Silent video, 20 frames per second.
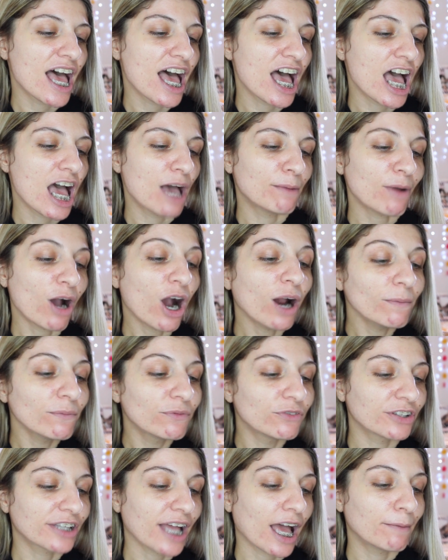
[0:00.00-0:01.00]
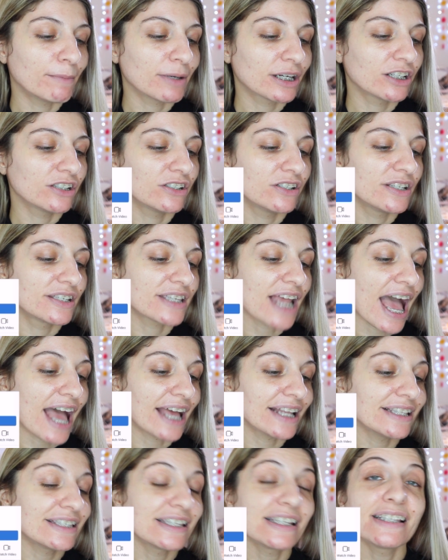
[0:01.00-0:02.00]
harmful chemicals
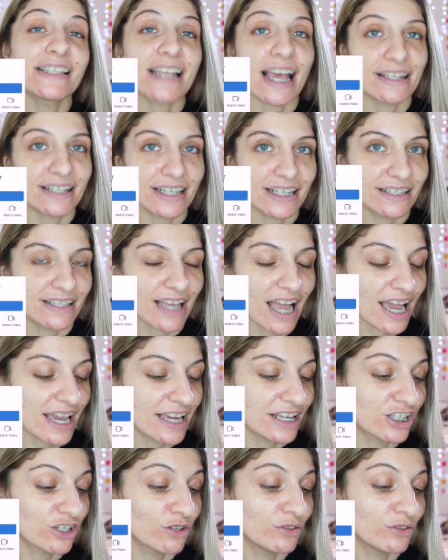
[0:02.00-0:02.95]
and synthetic dyes.